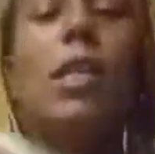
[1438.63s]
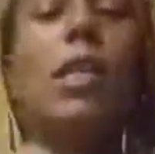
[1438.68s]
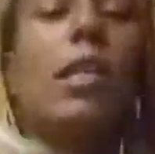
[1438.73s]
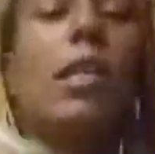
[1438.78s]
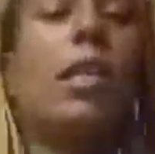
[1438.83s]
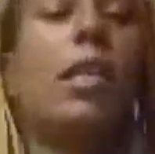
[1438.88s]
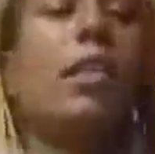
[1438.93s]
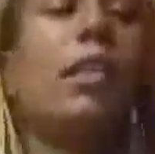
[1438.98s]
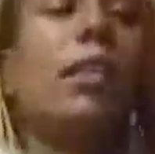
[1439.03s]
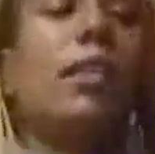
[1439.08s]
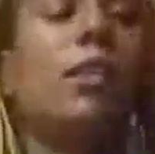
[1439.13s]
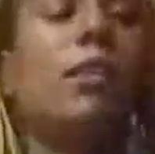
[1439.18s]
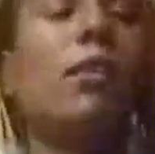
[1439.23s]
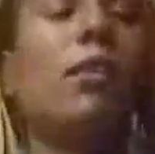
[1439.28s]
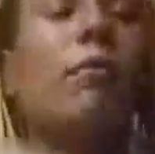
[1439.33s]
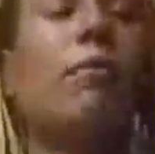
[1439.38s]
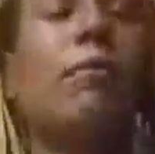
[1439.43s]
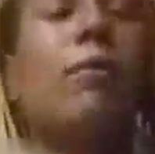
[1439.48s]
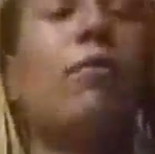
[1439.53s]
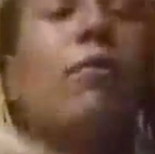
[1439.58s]
and get
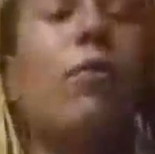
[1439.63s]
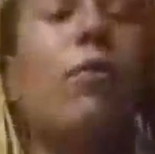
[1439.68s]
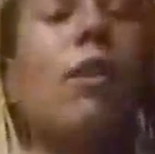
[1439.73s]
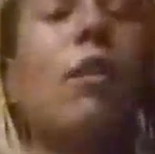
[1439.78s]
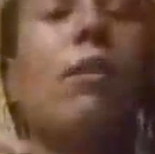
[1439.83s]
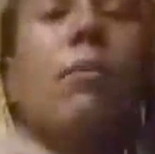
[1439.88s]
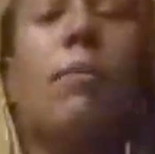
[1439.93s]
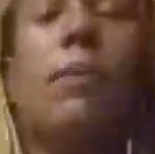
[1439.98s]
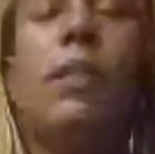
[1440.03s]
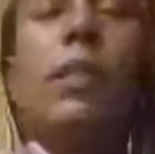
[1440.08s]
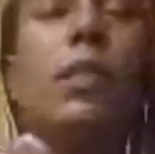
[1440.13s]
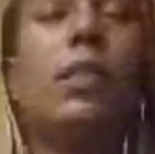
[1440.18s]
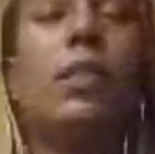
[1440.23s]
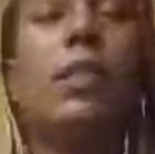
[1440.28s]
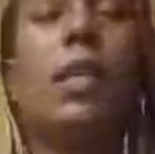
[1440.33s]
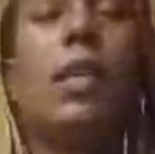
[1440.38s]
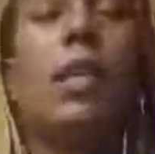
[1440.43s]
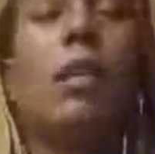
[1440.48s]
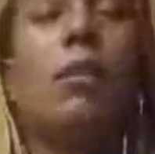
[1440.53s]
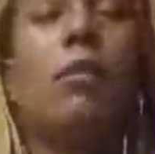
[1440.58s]
this off the ground,
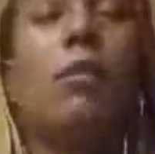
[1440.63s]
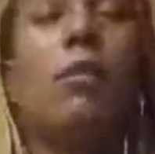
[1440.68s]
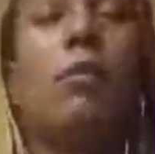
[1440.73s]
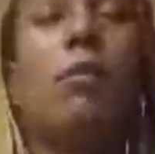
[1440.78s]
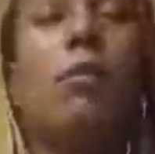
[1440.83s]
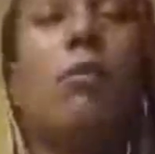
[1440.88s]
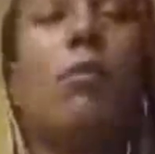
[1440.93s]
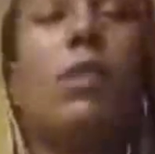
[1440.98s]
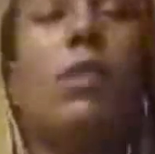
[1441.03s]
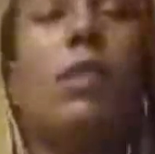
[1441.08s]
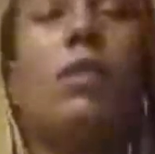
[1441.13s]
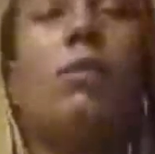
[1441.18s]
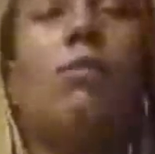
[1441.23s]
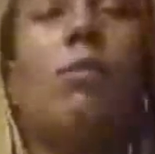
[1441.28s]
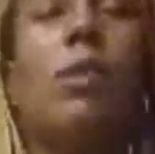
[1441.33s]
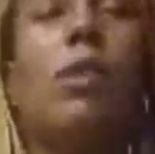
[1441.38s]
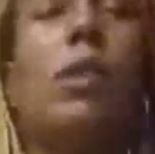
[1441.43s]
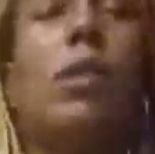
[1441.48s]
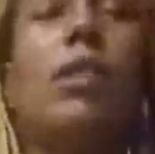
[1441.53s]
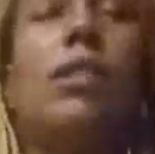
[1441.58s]
it's not going to go
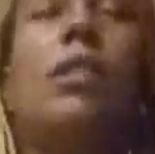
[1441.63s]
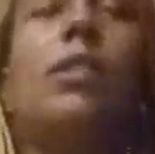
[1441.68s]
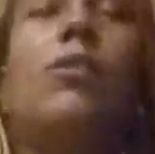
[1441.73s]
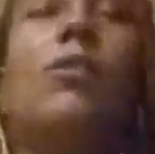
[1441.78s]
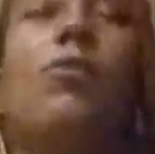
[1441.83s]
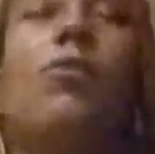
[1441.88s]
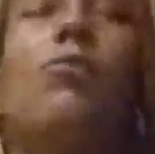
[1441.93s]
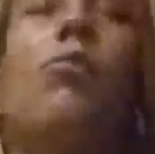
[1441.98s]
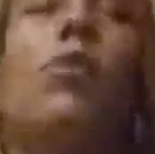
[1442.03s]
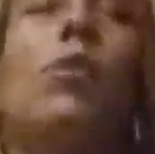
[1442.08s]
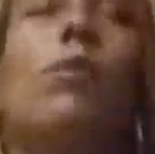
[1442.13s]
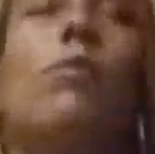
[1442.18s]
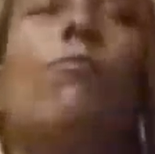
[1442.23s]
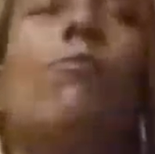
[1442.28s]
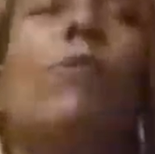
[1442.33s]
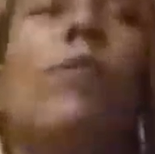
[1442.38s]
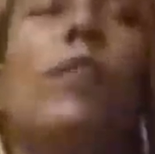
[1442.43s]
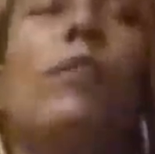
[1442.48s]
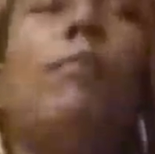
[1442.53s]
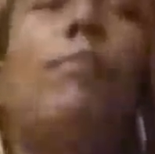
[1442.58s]
anywhere until you can
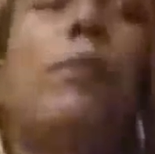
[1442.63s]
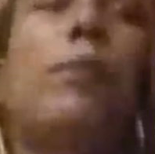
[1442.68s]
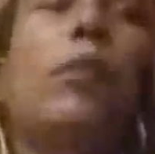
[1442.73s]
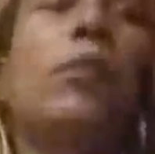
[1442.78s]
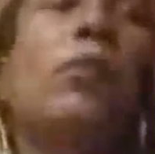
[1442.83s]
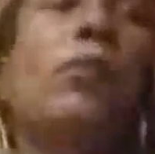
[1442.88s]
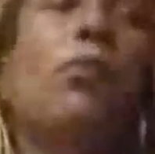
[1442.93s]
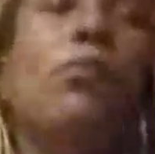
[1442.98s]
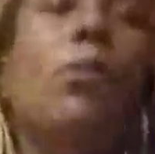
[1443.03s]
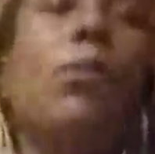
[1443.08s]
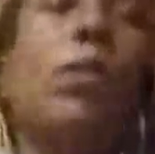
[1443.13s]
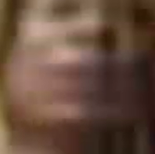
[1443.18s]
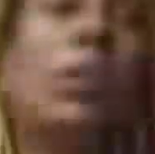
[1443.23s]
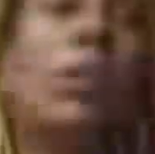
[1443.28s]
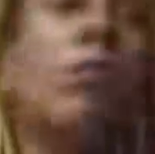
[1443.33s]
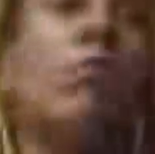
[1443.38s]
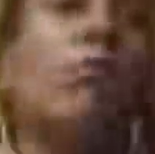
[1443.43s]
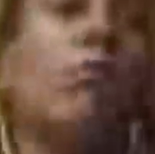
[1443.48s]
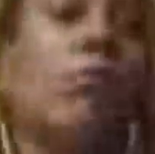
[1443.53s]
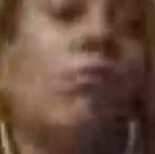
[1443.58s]
really build
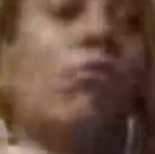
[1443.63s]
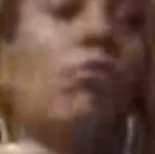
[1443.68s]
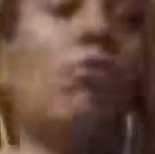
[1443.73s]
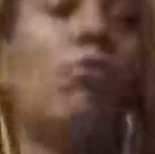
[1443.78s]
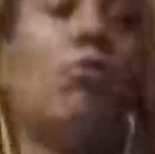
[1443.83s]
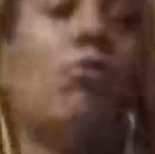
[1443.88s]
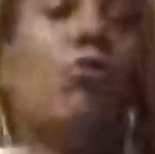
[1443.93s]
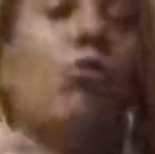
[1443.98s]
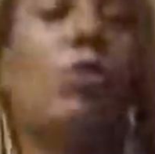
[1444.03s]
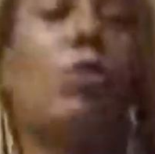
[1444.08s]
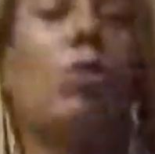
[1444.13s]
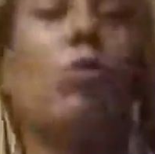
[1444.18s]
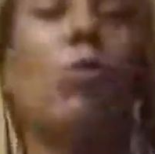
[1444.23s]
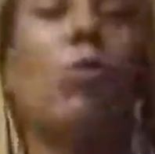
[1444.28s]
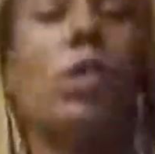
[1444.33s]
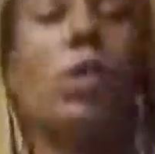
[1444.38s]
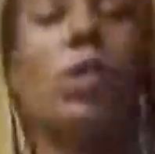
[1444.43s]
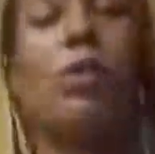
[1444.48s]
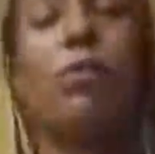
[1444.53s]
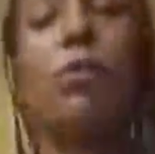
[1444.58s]
with who you truly
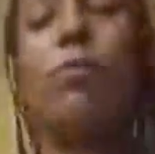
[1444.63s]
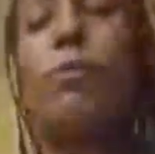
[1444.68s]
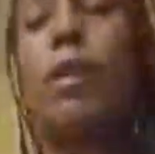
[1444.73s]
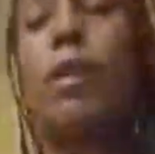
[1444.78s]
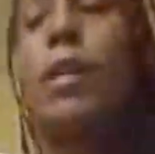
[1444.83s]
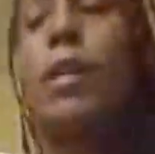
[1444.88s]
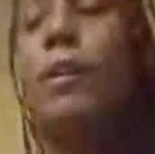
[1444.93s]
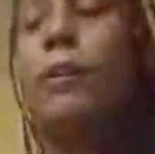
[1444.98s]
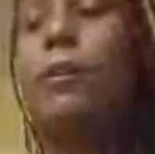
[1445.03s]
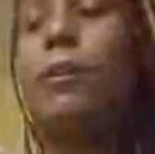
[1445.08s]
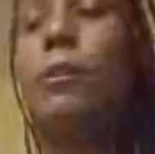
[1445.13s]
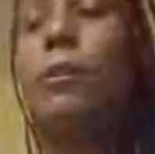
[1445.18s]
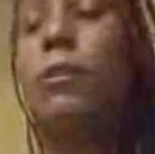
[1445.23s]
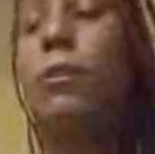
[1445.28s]
want to, right?